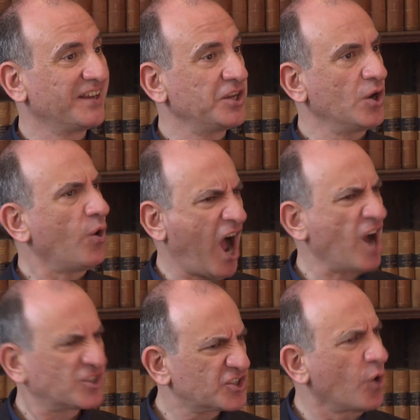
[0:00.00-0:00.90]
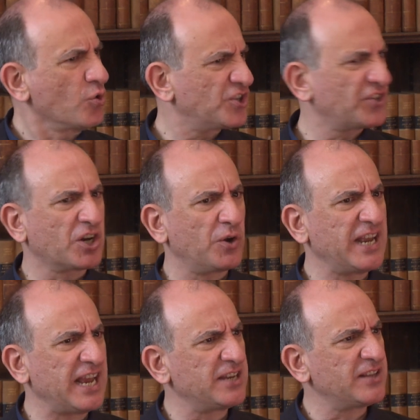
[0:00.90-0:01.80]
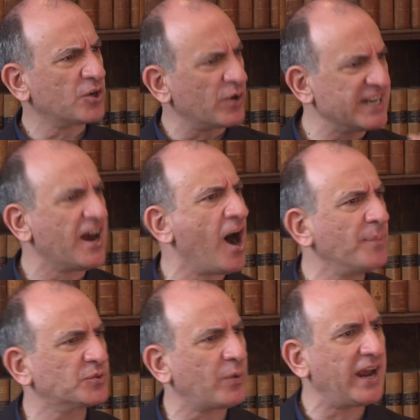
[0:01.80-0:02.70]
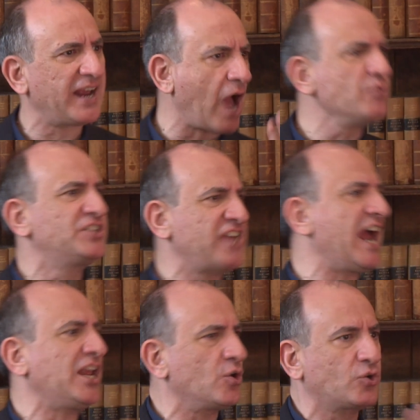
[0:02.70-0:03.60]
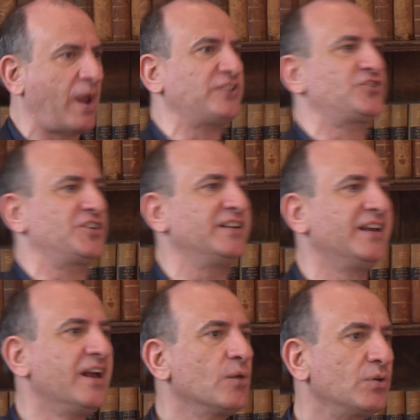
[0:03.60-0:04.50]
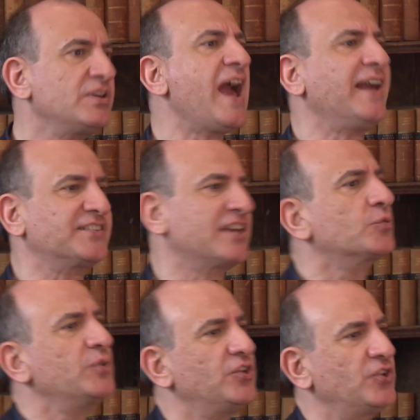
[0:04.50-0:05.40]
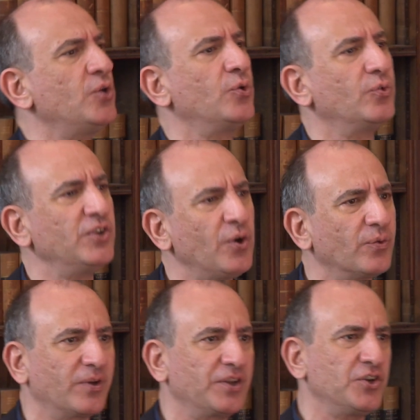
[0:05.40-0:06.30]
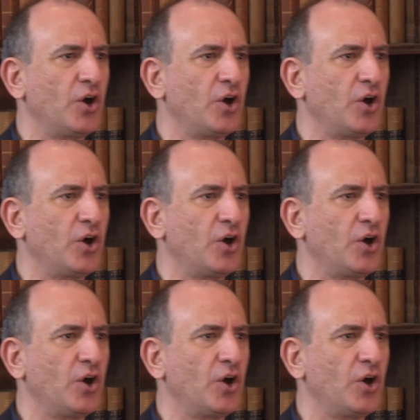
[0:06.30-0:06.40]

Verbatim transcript: You know, our soldiers are going in, they're going in harm's way. How dare you question? Well, yes, that's what you do. You're not, you're